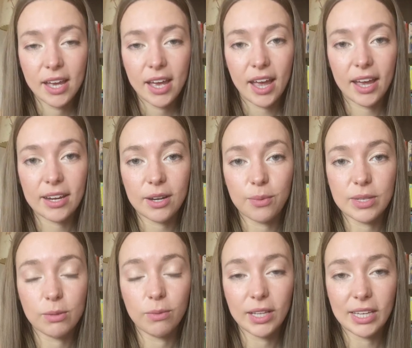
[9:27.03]
And it
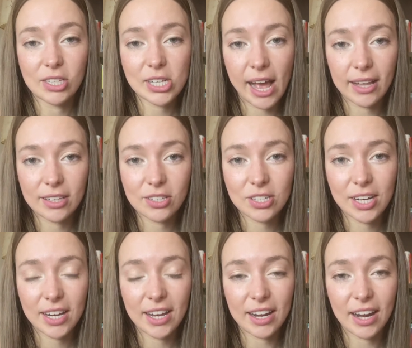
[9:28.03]
was really
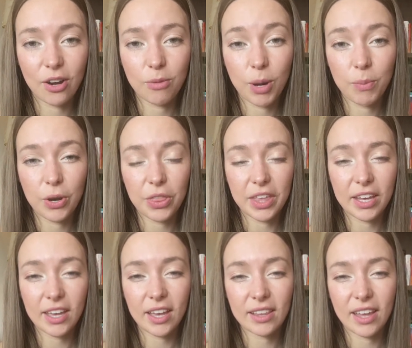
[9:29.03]
challenging. And I remember
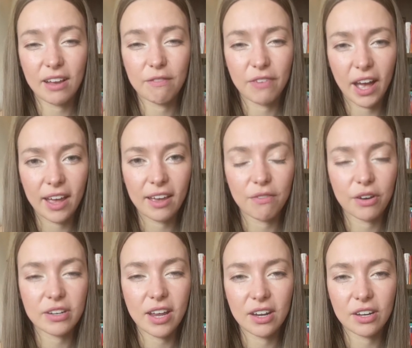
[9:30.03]
thinking like $5 or
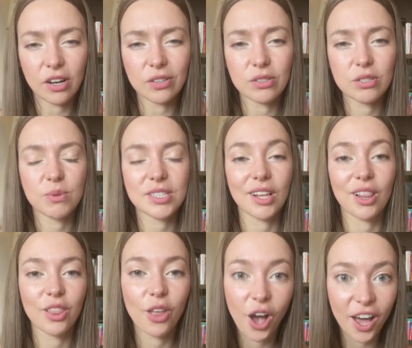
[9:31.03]
$10 was a
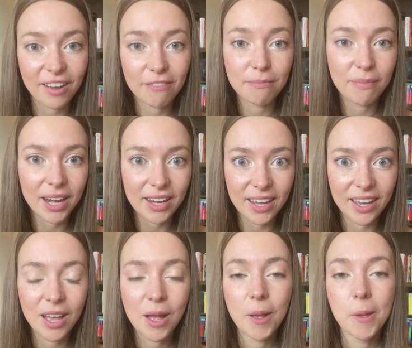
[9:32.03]
lot of money.
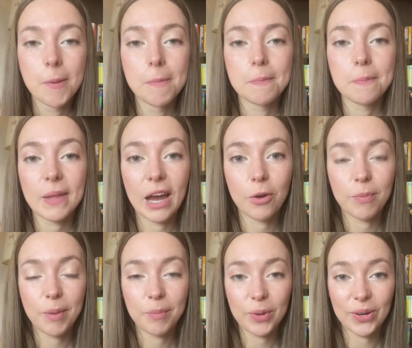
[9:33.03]
I
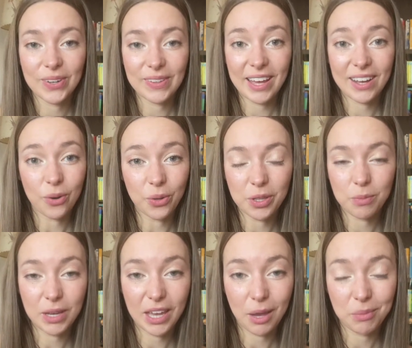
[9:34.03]
remember like only
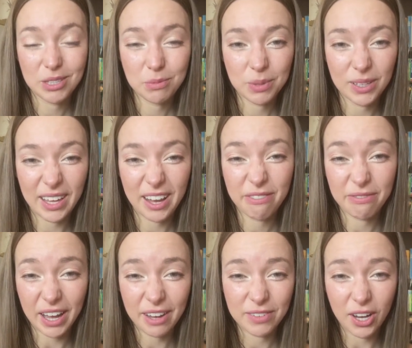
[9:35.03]
being able to put like
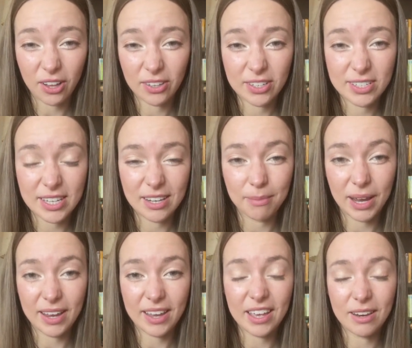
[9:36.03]
$5
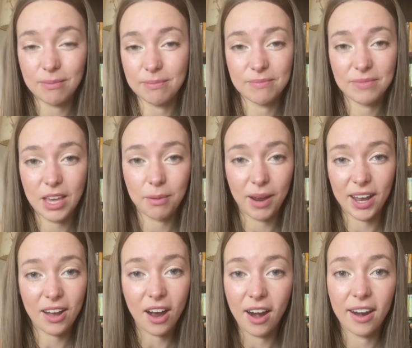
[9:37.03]
in my
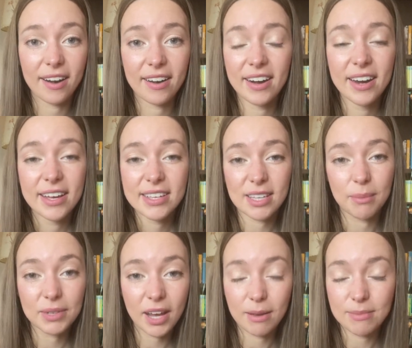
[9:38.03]
car
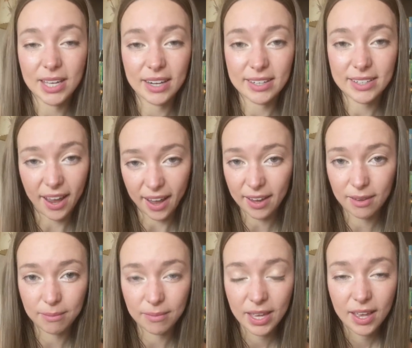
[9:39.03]
sometimes at a time,